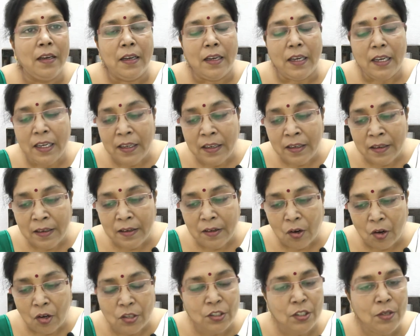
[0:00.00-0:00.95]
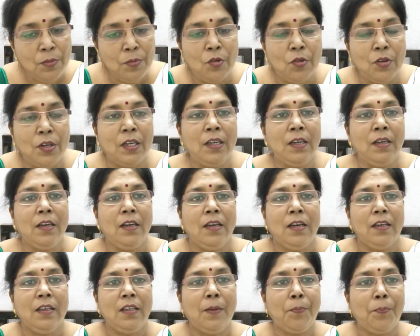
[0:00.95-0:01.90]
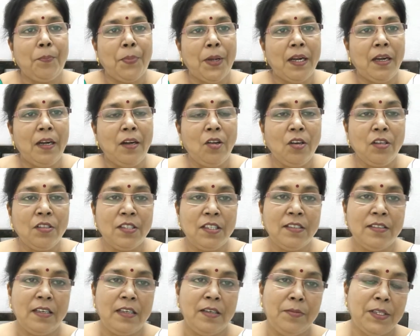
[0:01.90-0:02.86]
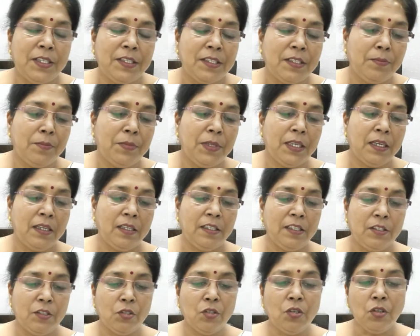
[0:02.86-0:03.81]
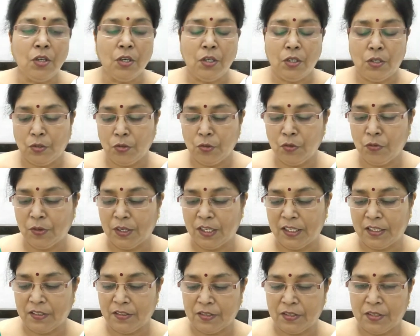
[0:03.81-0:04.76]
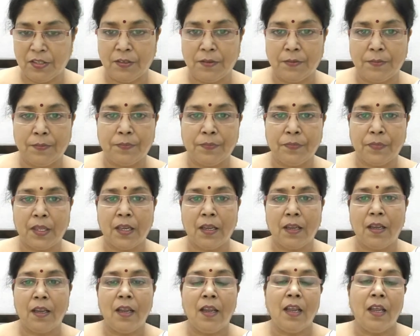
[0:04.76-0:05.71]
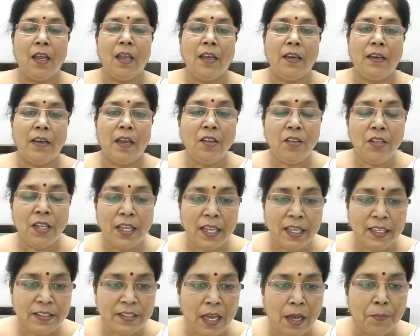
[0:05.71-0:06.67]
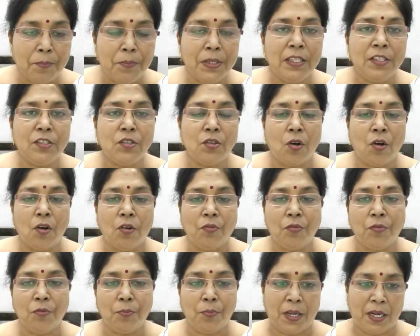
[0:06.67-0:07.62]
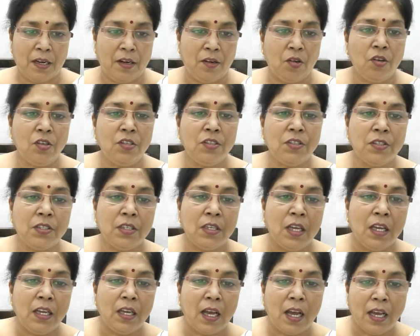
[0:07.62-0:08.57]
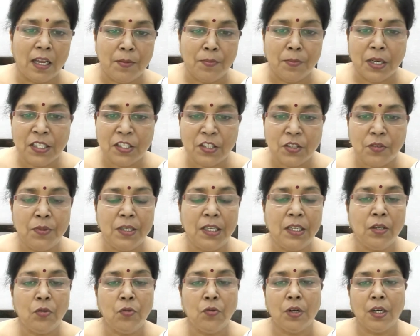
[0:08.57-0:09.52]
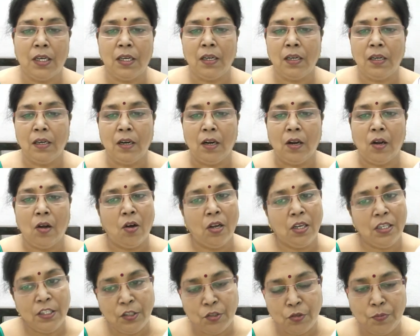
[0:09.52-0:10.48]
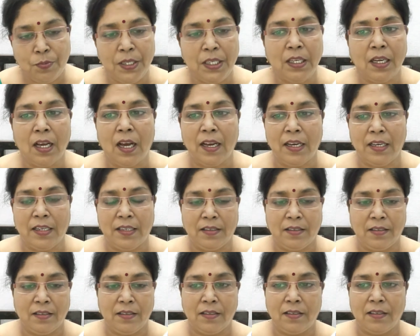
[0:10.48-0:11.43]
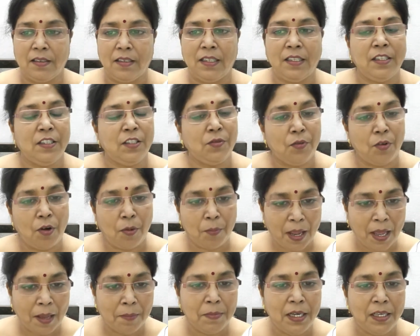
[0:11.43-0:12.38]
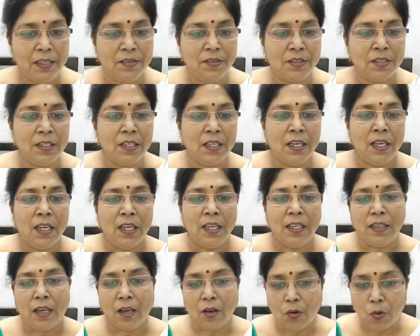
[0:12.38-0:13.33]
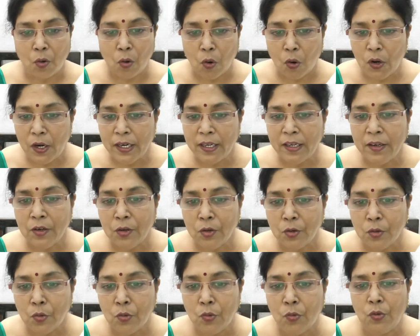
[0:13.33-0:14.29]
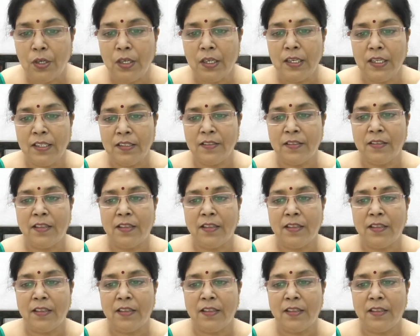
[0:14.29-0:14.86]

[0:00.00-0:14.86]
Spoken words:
in oxymoron, the paradox is limited merely to two words. Now the examples of paradox. I must be cruel only to be kind. It is from Hamlet. The golden rule is